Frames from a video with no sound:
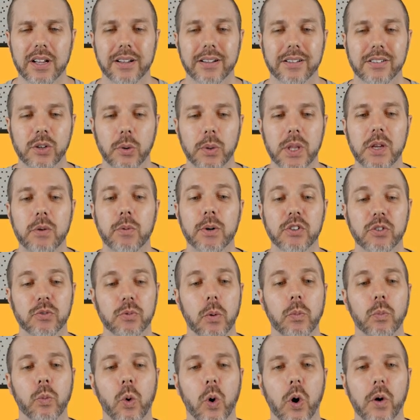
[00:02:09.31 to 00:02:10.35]
So the
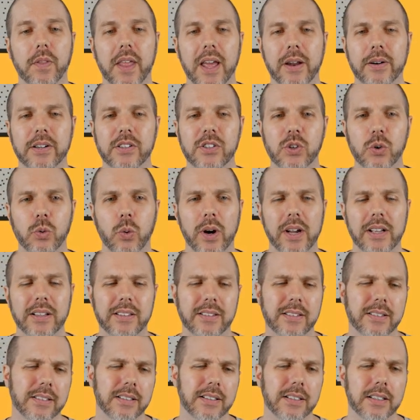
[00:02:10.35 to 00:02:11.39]
risk-reward there is
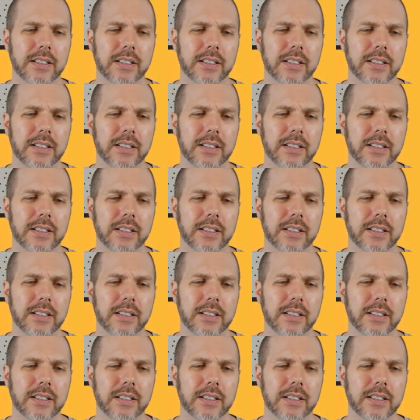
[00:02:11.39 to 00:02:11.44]
quite